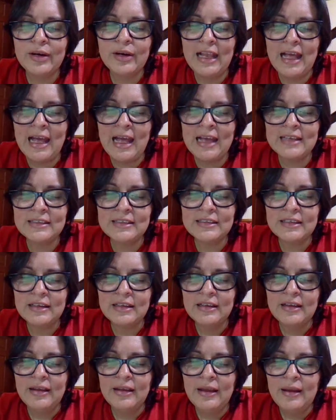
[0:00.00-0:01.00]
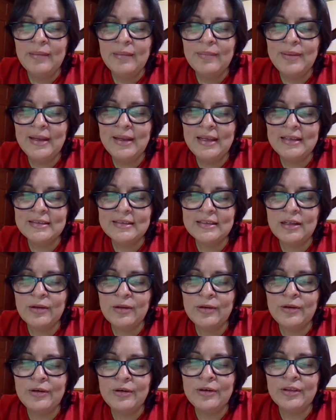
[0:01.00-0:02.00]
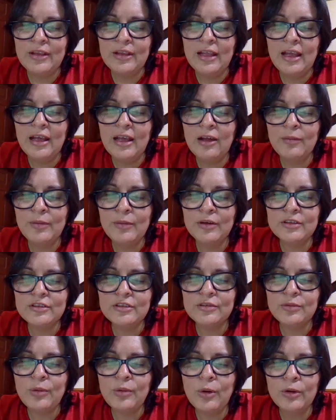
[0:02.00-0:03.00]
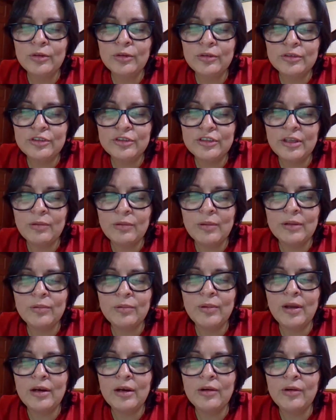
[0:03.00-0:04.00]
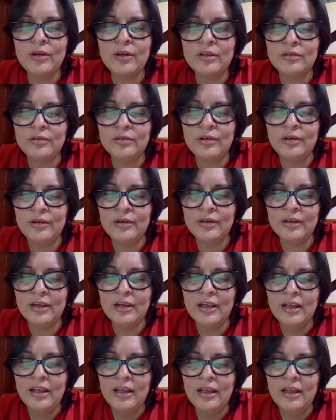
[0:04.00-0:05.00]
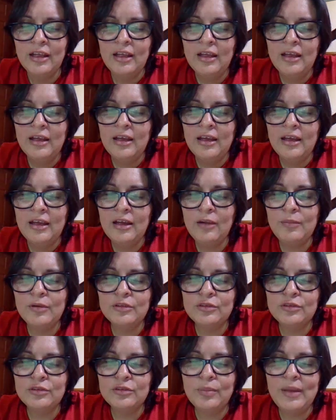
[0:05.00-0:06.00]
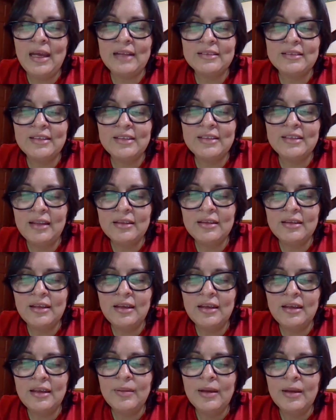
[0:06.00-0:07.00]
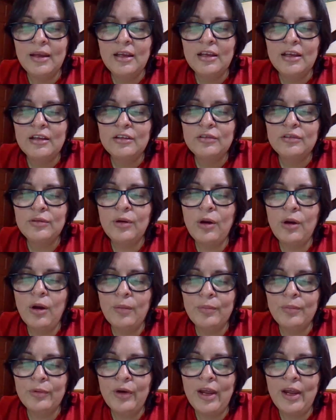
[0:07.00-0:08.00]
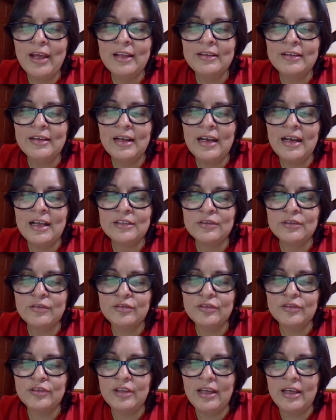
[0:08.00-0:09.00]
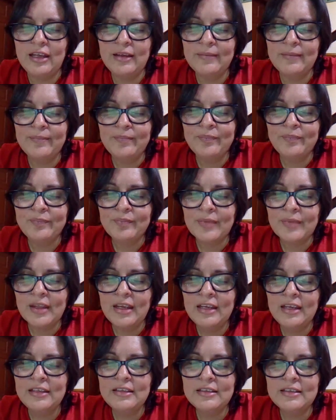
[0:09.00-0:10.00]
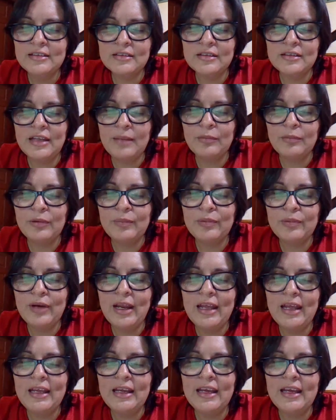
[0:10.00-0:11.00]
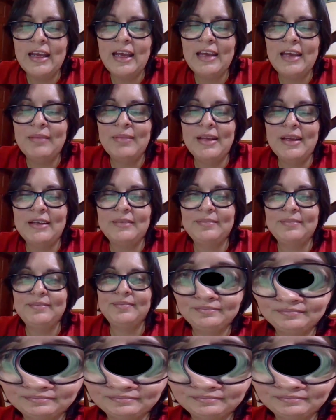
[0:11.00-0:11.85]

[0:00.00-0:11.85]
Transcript: our class, please, Lord, help us to understand what we are going to learn. Help us to be attentive, to comprehend the class of today. In Jesus' name we pray, Amen.